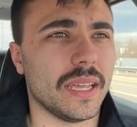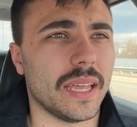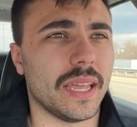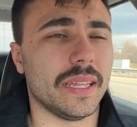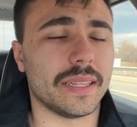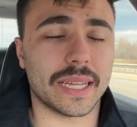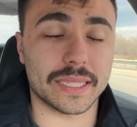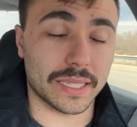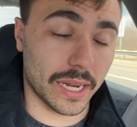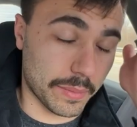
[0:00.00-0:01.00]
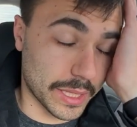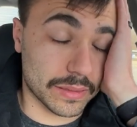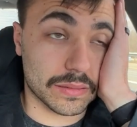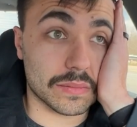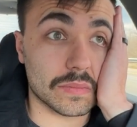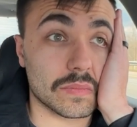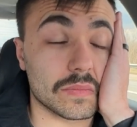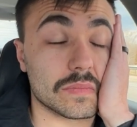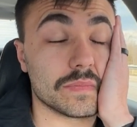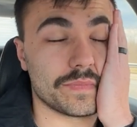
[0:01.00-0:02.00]
And like I said, I mean,
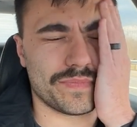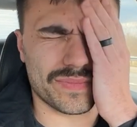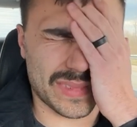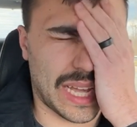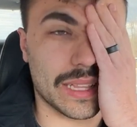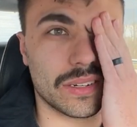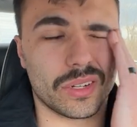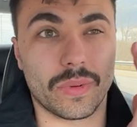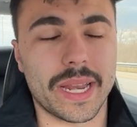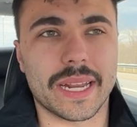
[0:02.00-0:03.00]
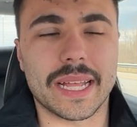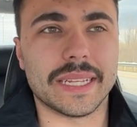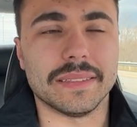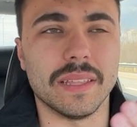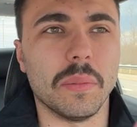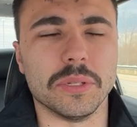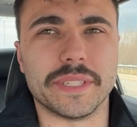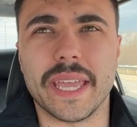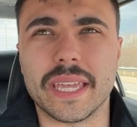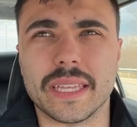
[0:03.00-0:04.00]
I literally read it and I had to double
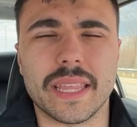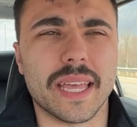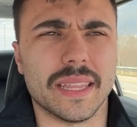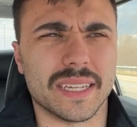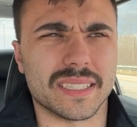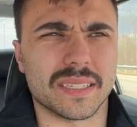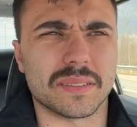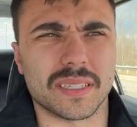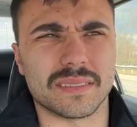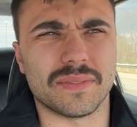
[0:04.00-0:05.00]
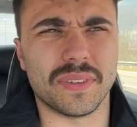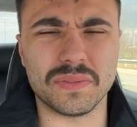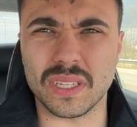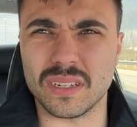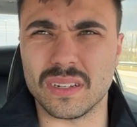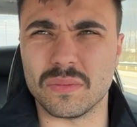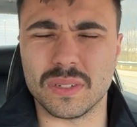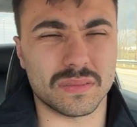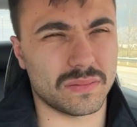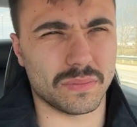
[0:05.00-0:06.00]
take at the headline because I was like, 1,500,
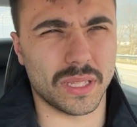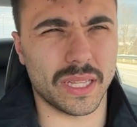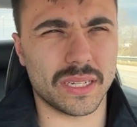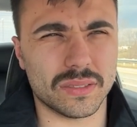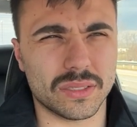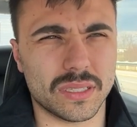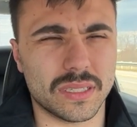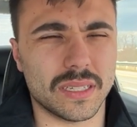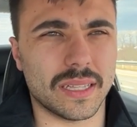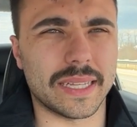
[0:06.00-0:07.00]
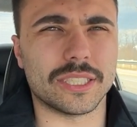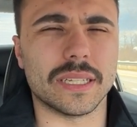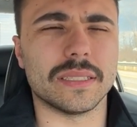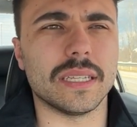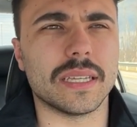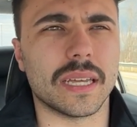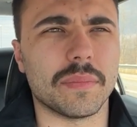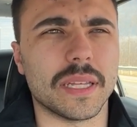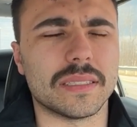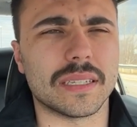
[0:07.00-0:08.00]
what? Millennial, Gen Z? Like, Gen Z kind
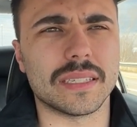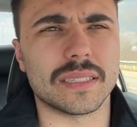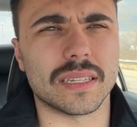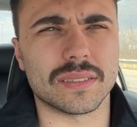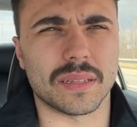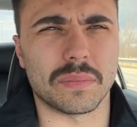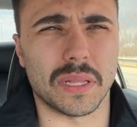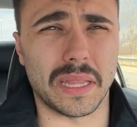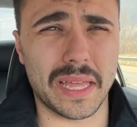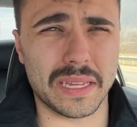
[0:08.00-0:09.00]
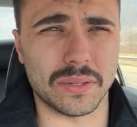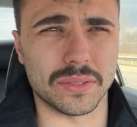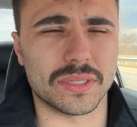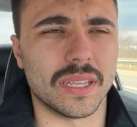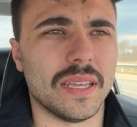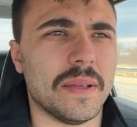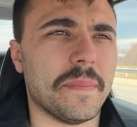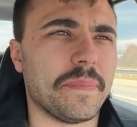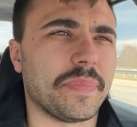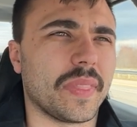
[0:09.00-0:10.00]
of made sense, and I was like, Millennials?
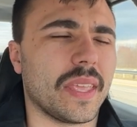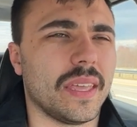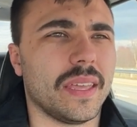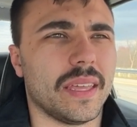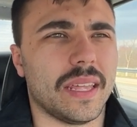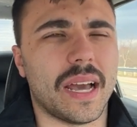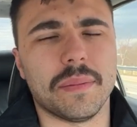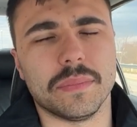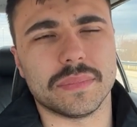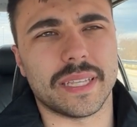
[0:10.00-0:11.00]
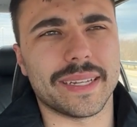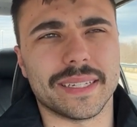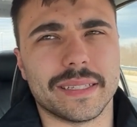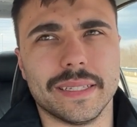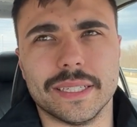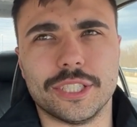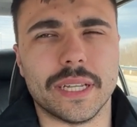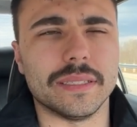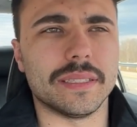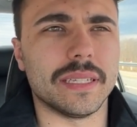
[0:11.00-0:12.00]
And I'm technically a
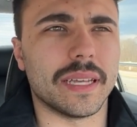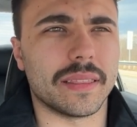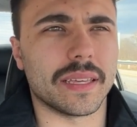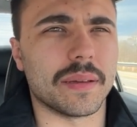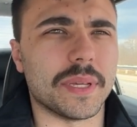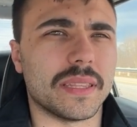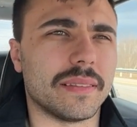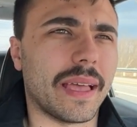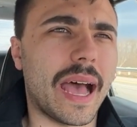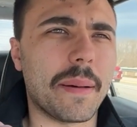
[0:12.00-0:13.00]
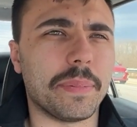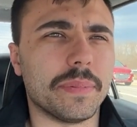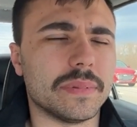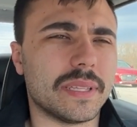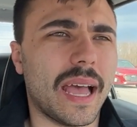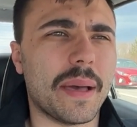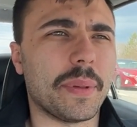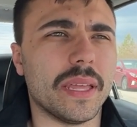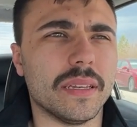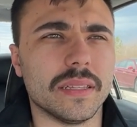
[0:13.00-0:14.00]
Gen Z. I think I'm at the top
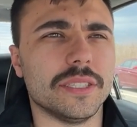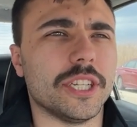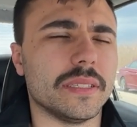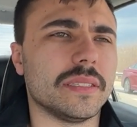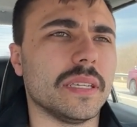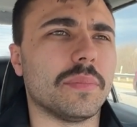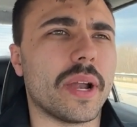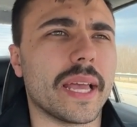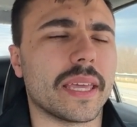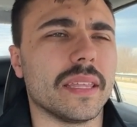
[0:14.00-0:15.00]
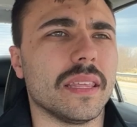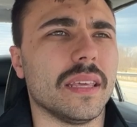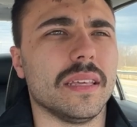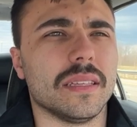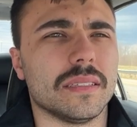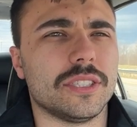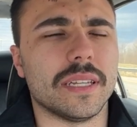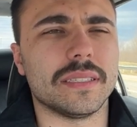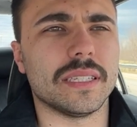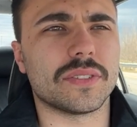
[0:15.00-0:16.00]
end of the Gen Z bracket.
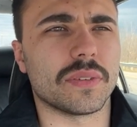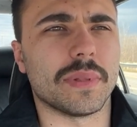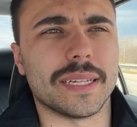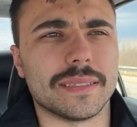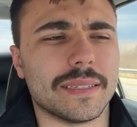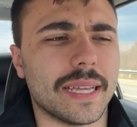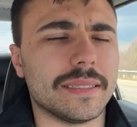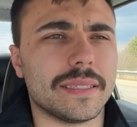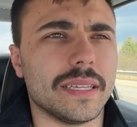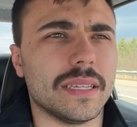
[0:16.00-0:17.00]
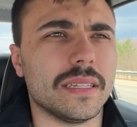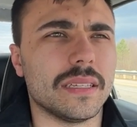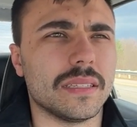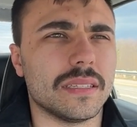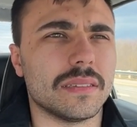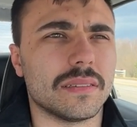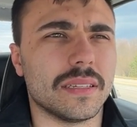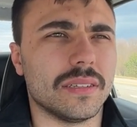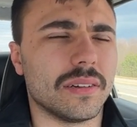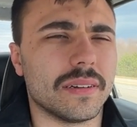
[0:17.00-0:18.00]
Gen Z's from like
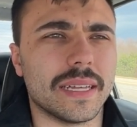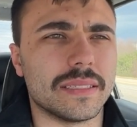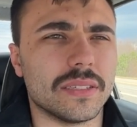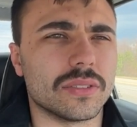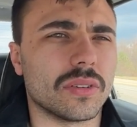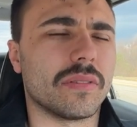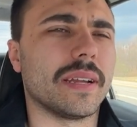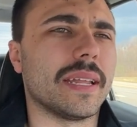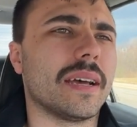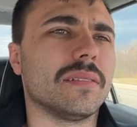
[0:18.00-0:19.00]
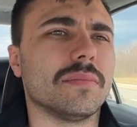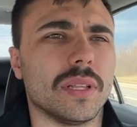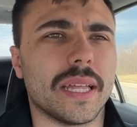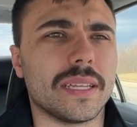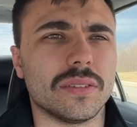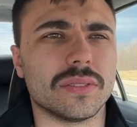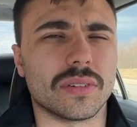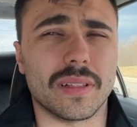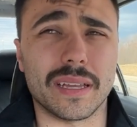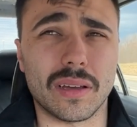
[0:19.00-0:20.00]
19. You're 19 years old right now. Millennials
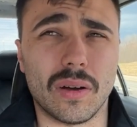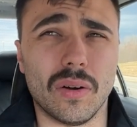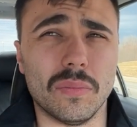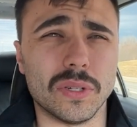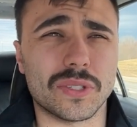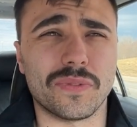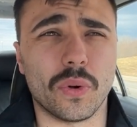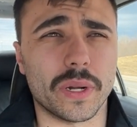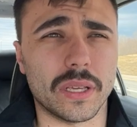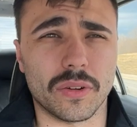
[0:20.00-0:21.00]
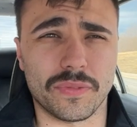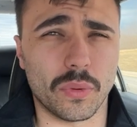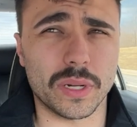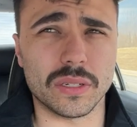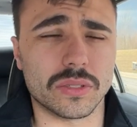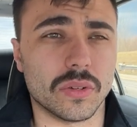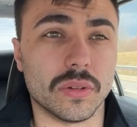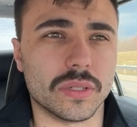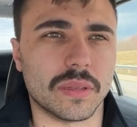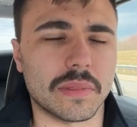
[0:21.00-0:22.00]
are like almost 40 or 40 years
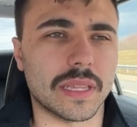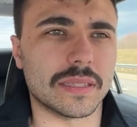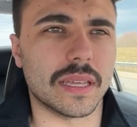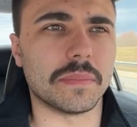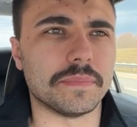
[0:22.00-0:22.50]
old or something like that.